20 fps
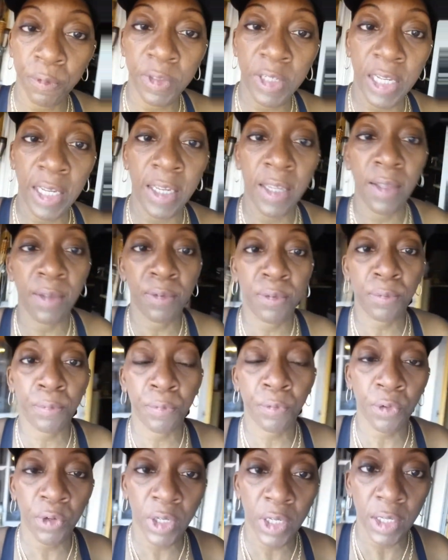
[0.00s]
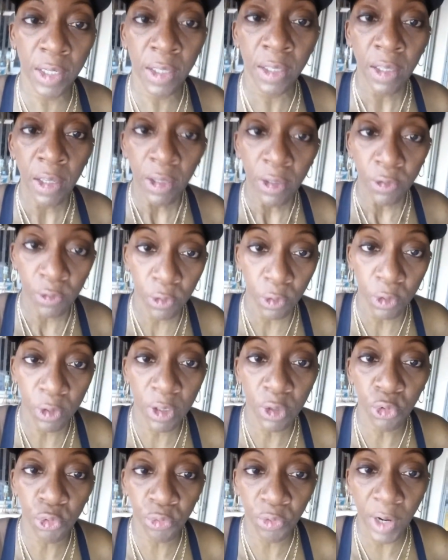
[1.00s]
days free so you
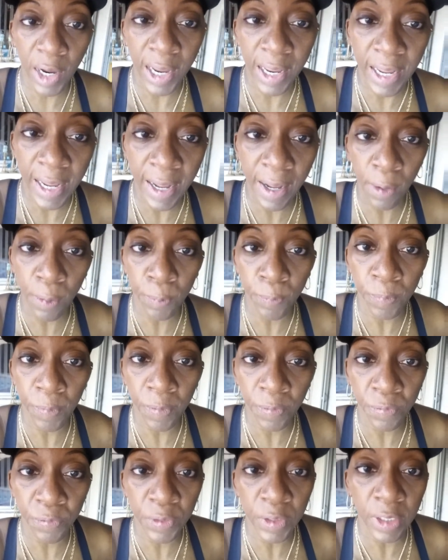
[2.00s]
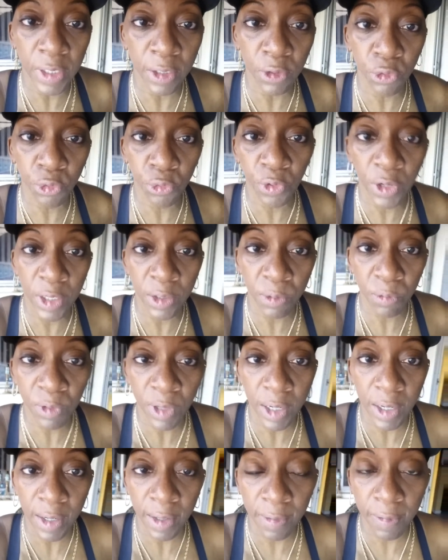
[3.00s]
can try out the
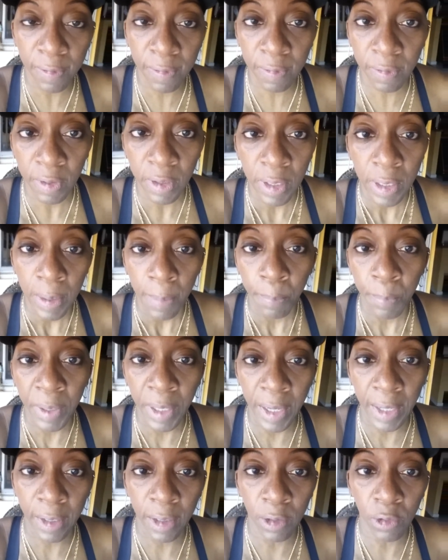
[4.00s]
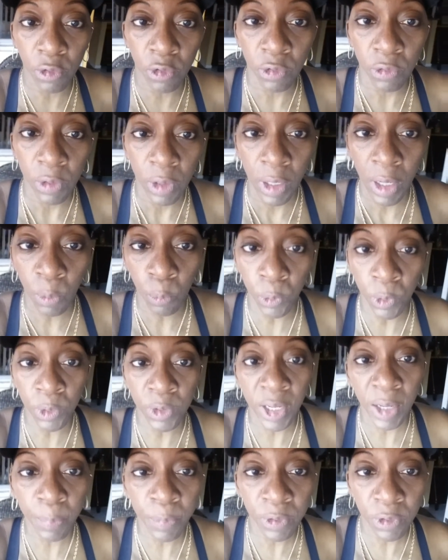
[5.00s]
trainerize package. I will
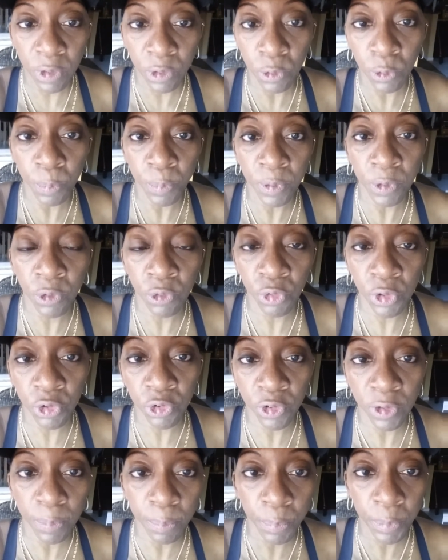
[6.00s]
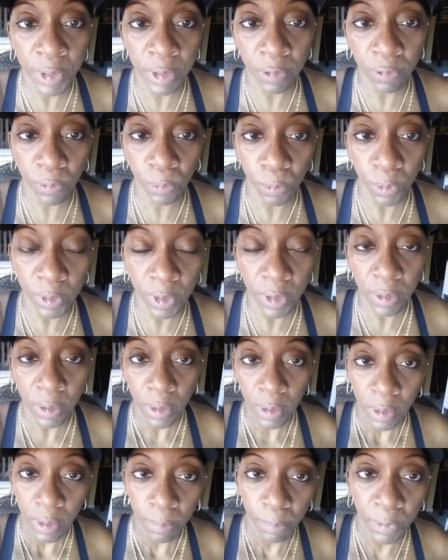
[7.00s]
not put the nutrition piece on it,
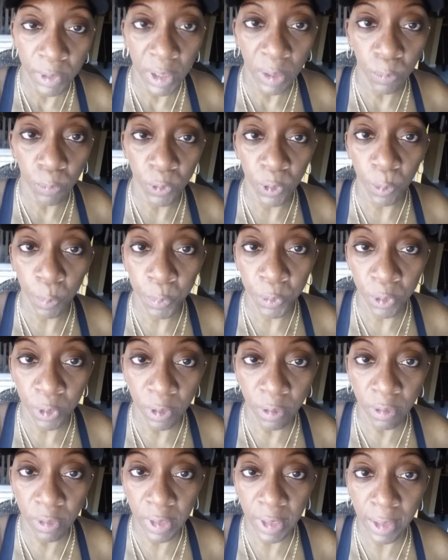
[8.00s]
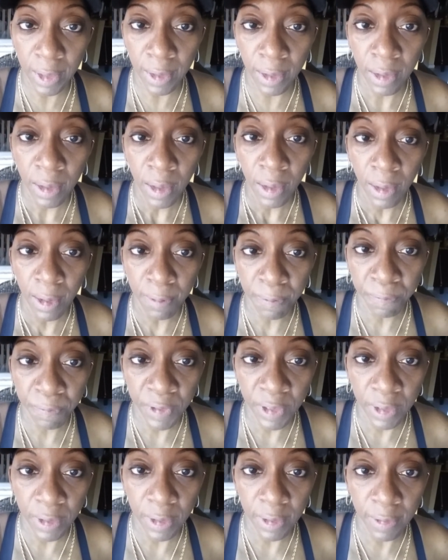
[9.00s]
but I will put the uh,
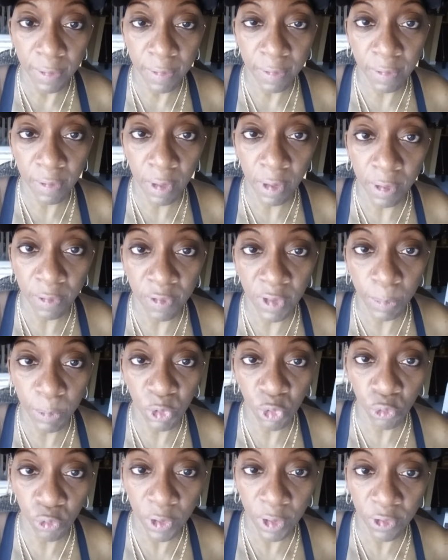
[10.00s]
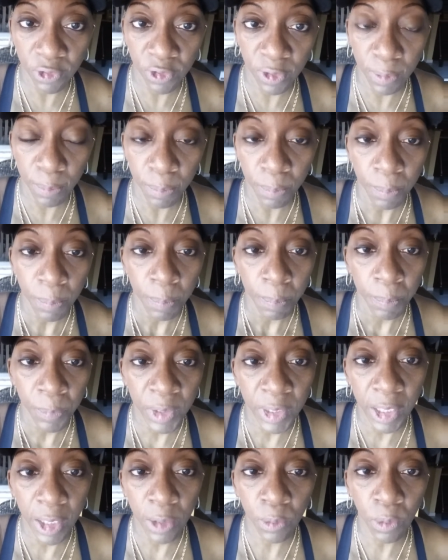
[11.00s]
fitness uh, demonstration
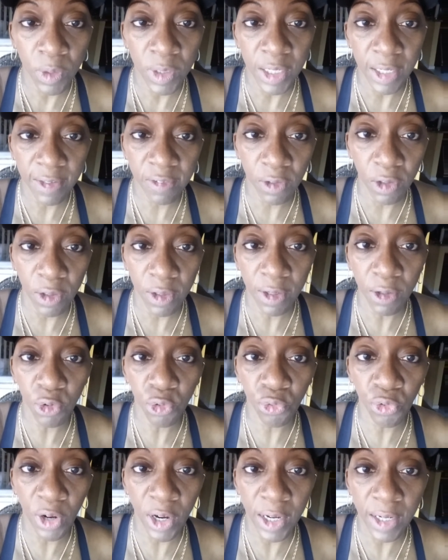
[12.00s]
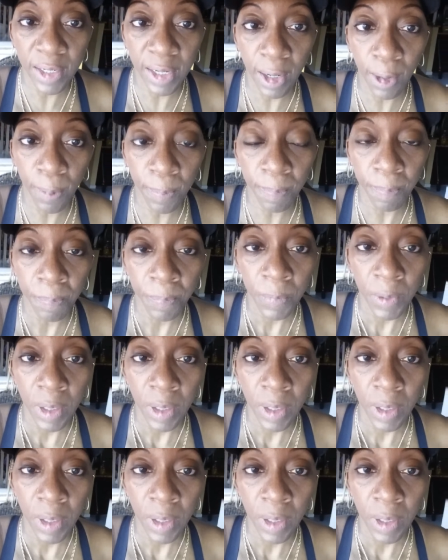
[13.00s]
plan on there so you can try it out